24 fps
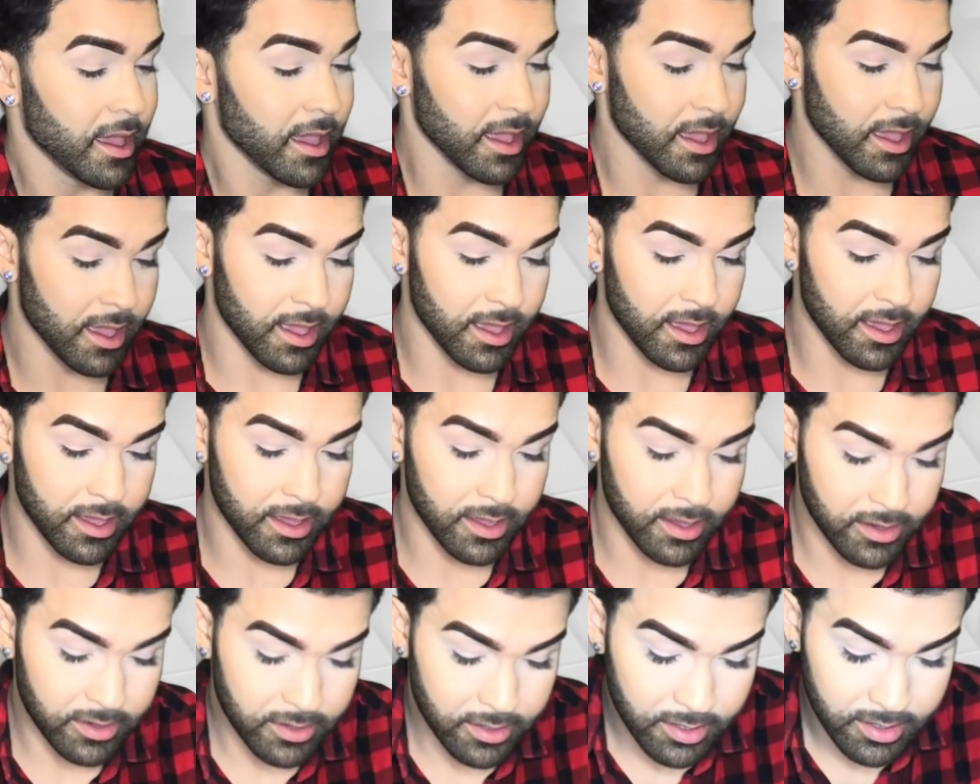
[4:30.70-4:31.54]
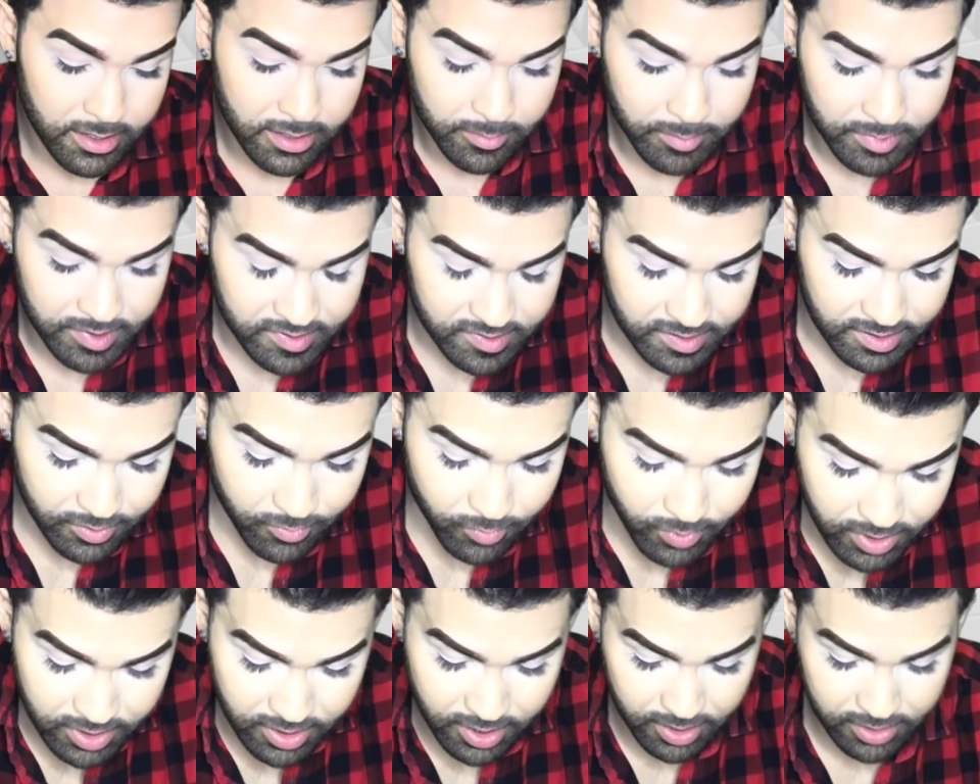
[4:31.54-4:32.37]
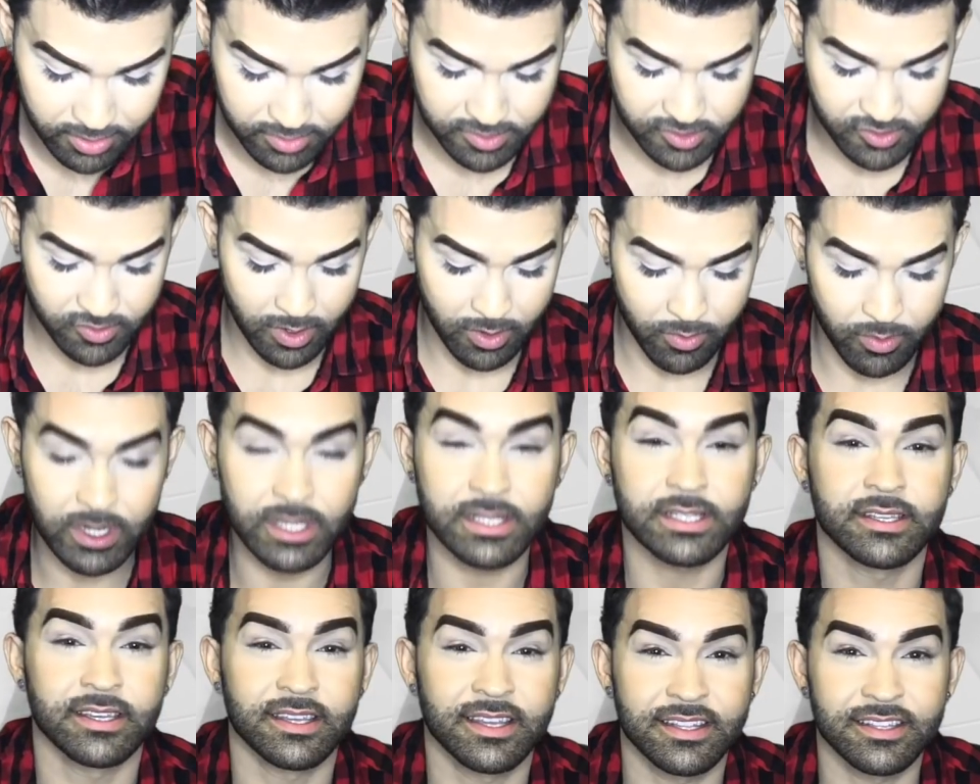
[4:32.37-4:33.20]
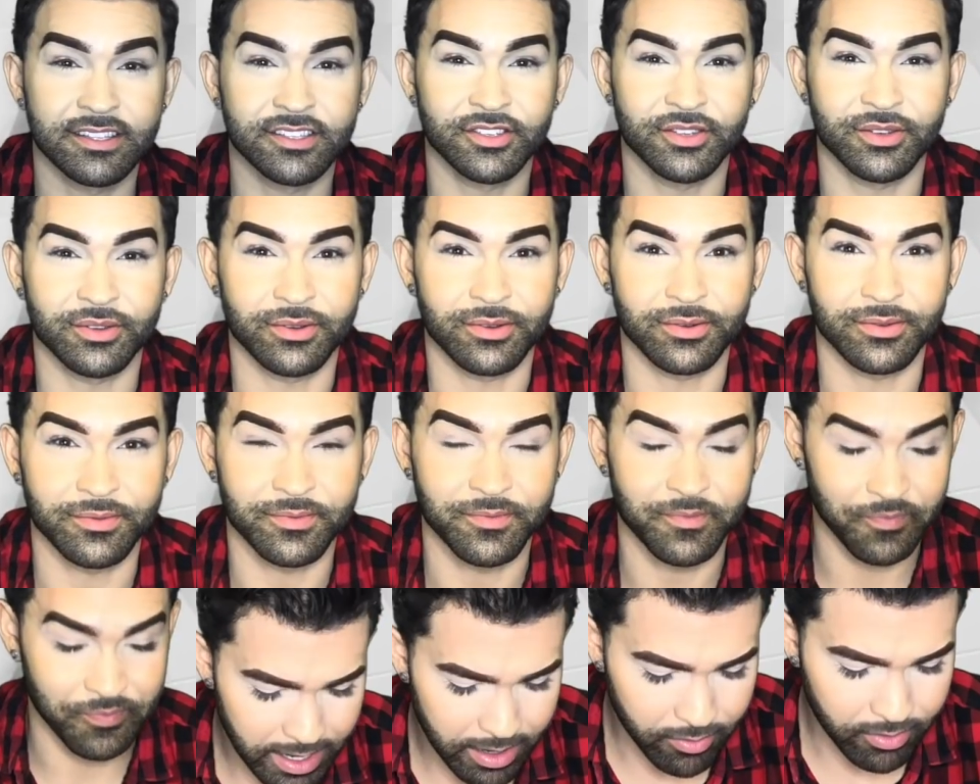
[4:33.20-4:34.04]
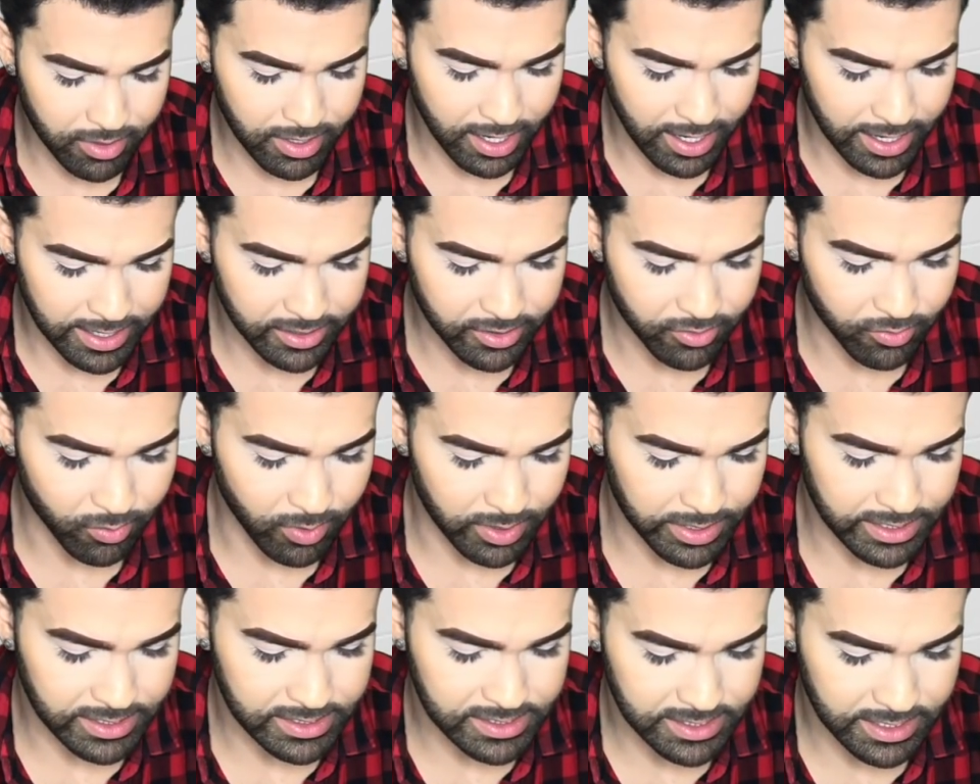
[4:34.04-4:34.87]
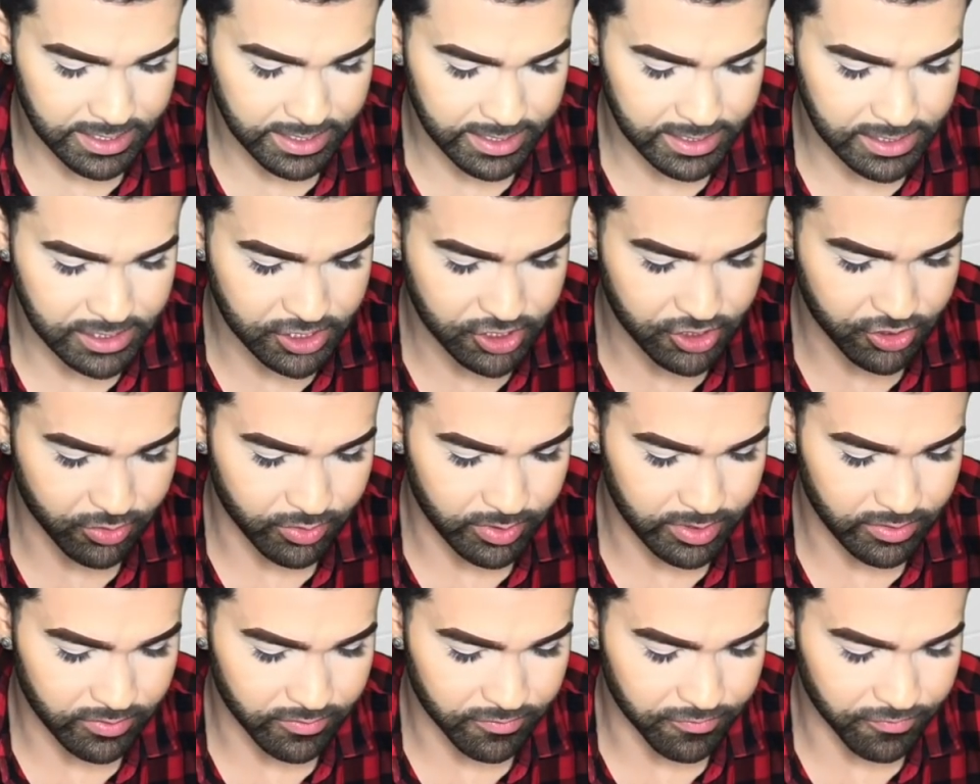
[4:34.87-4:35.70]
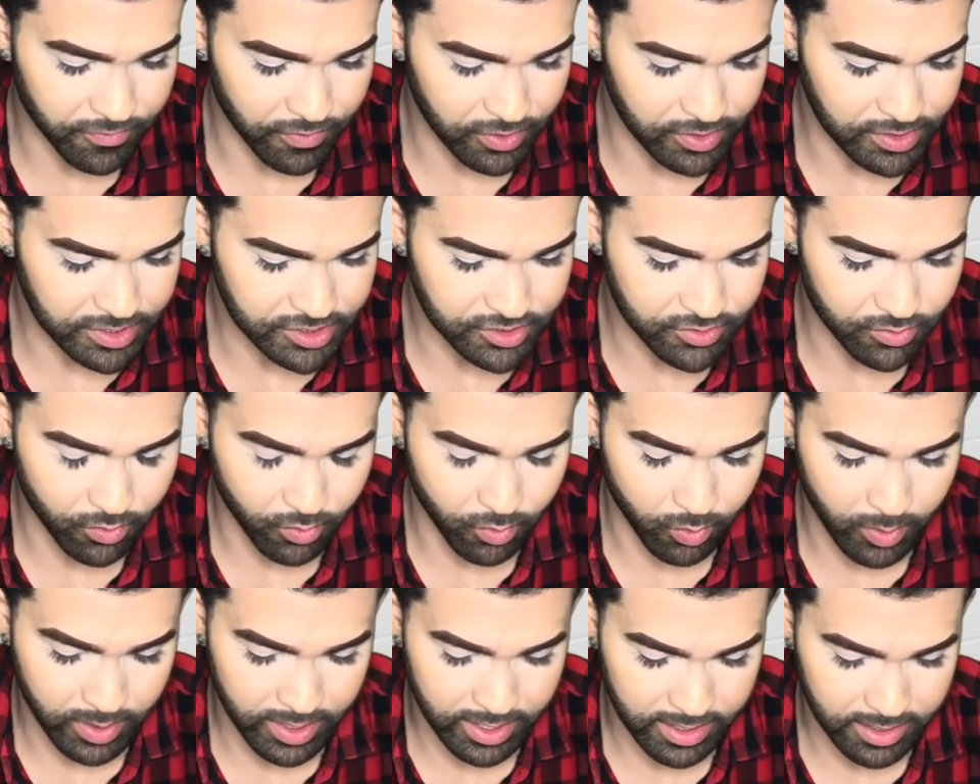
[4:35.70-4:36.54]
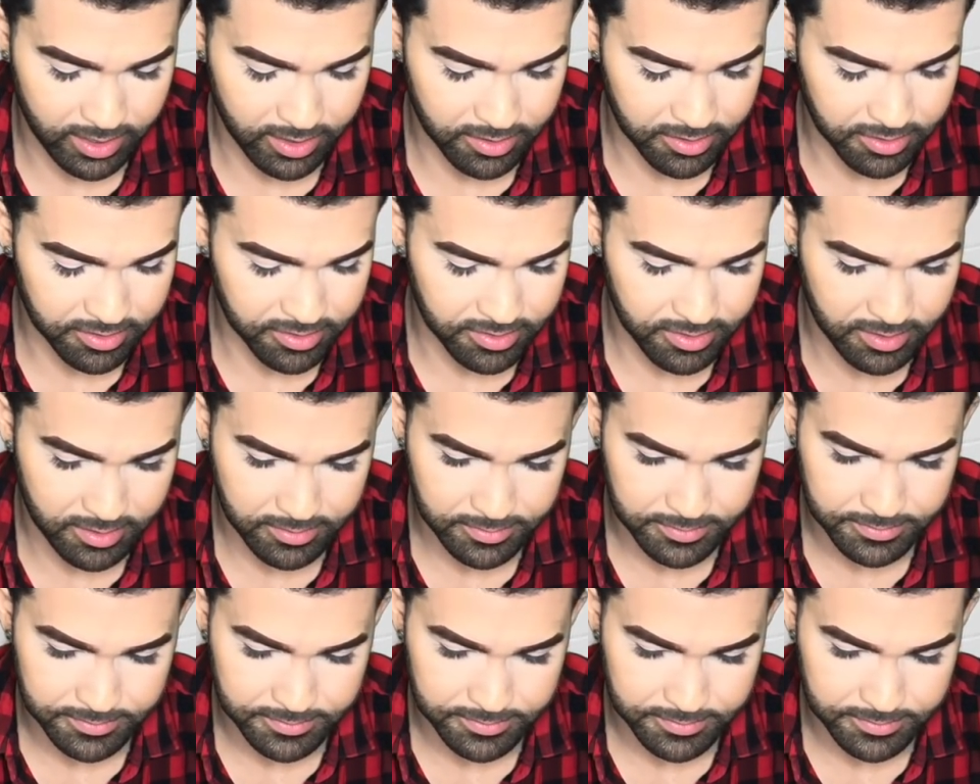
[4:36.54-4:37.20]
And let me see, what colors do I wanna dig into? But I kinda wanna dig into it first with